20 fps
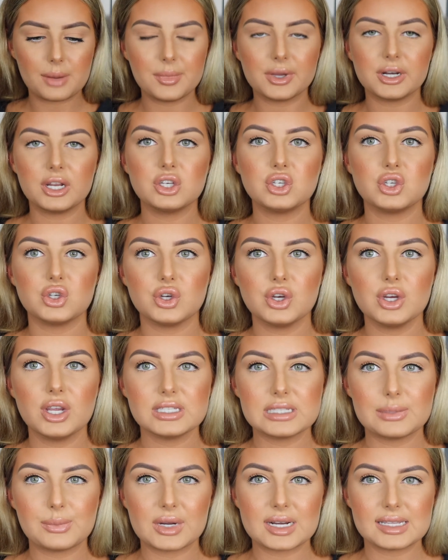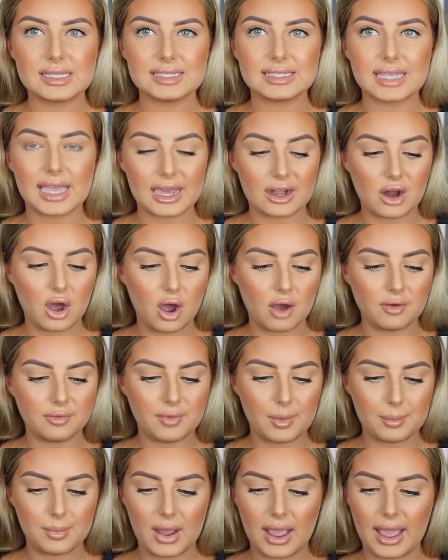going to do is I'm going to start off
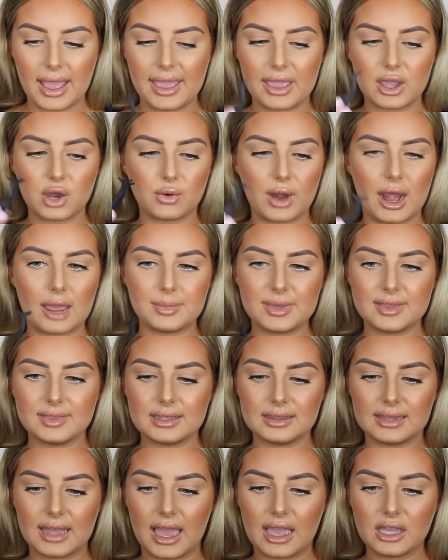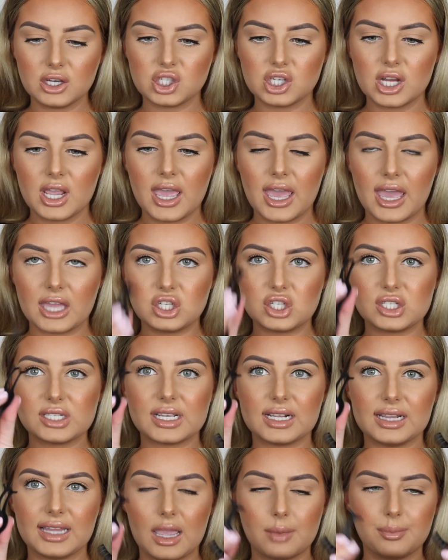by grabbing the lash and just
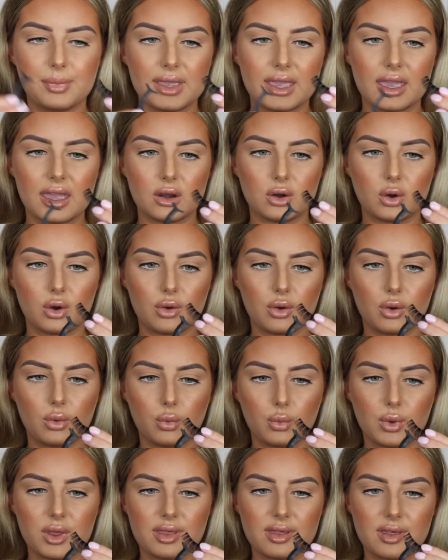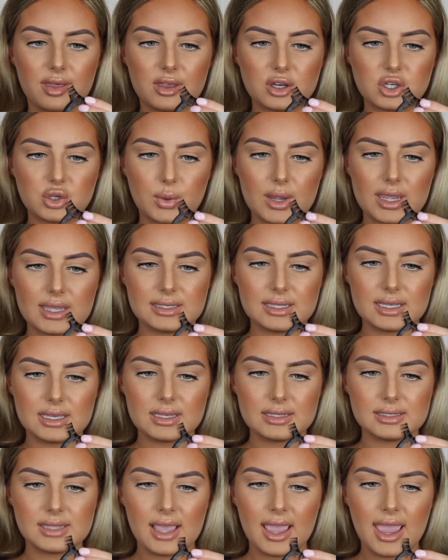clamping it with the
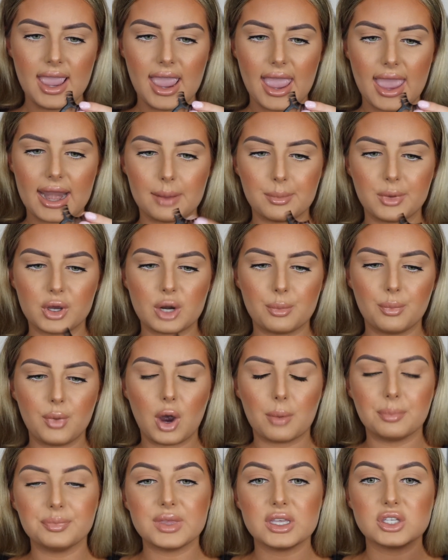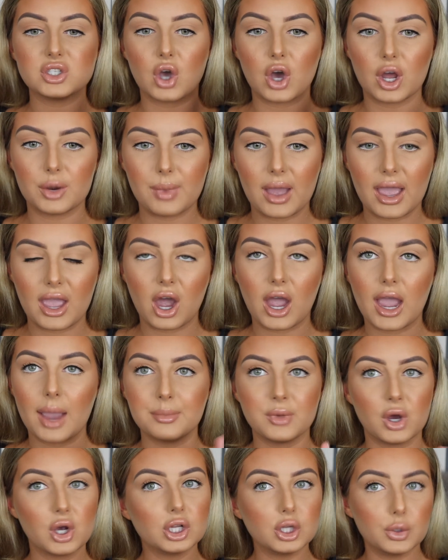tweezers, and I'm going to pop this on my eye. I'm
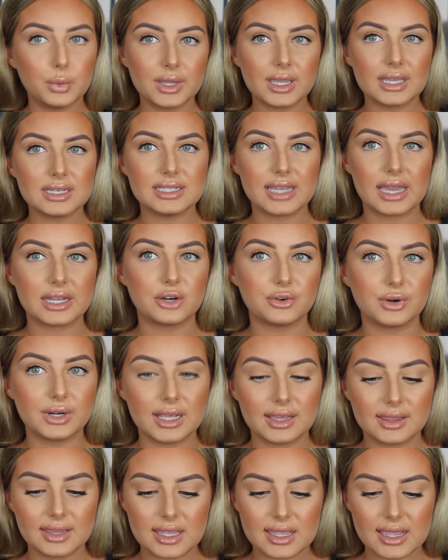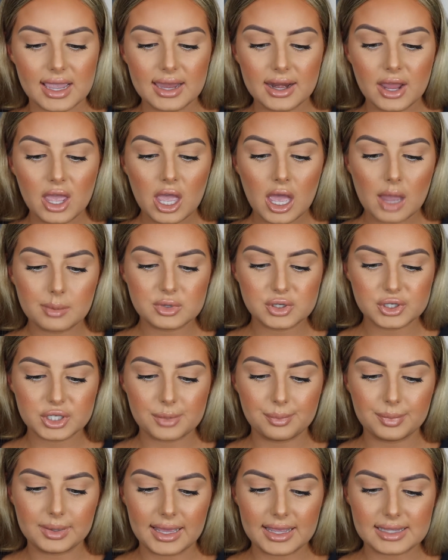not gluing it down or anything yet. I'm just going
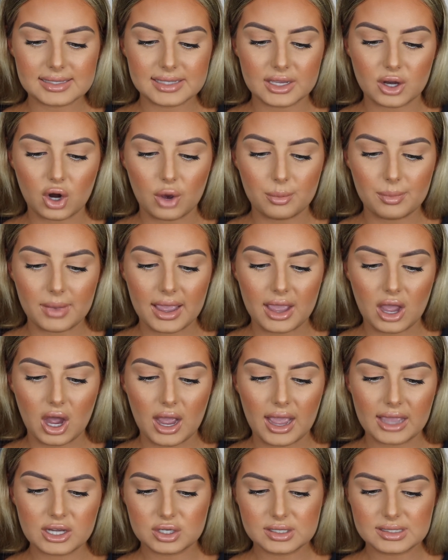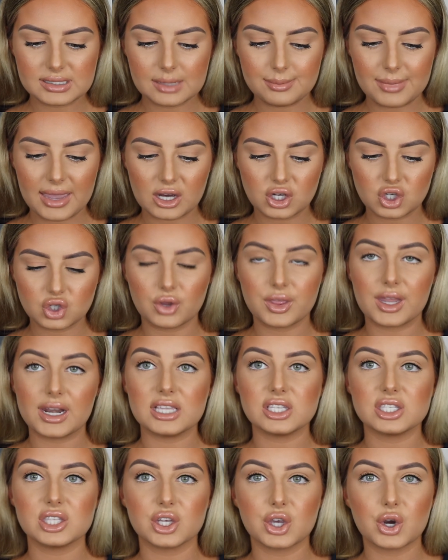to place it on my eye just to make sure that
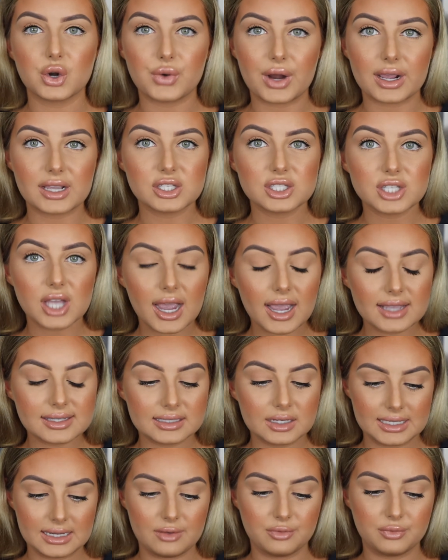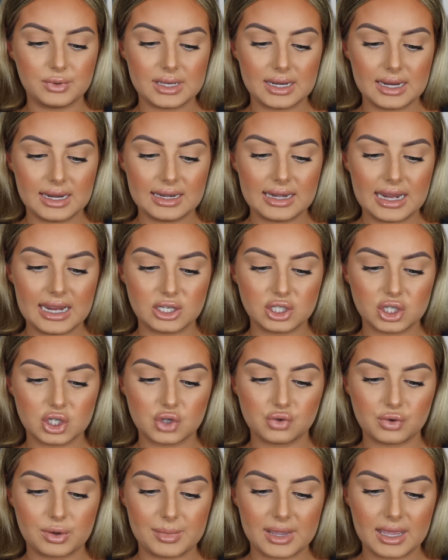it's the correct size and if we need to
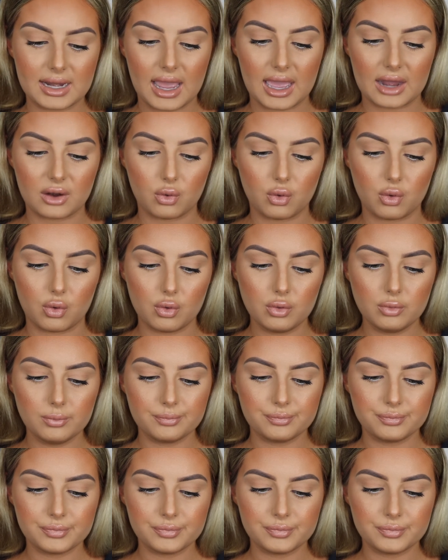trim it at all.